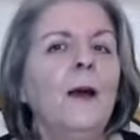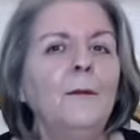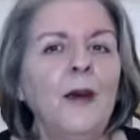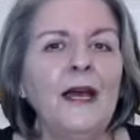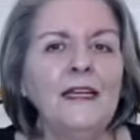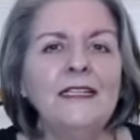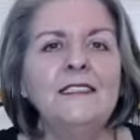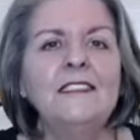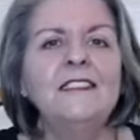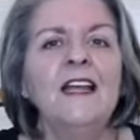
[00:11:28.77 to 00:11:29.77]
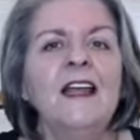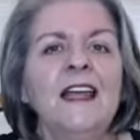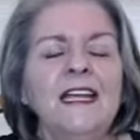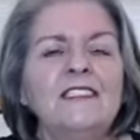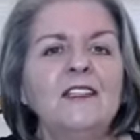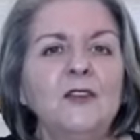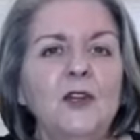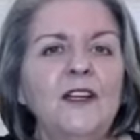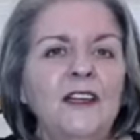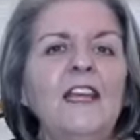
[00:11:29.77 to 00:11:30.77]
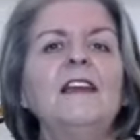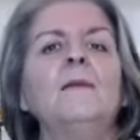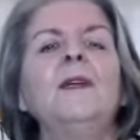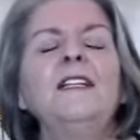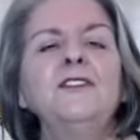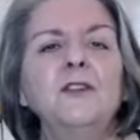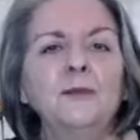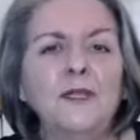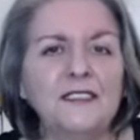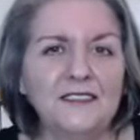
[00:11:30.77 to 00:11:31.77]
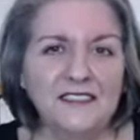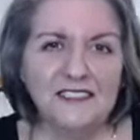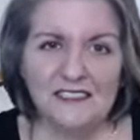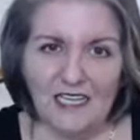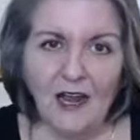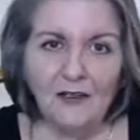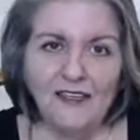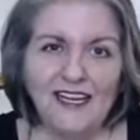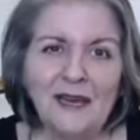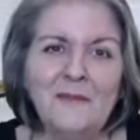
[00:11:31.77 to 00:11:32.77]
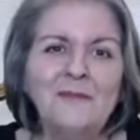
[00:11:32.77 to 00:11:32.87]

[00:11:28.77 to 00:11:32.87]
But it's a good thing. It means your business is healthy.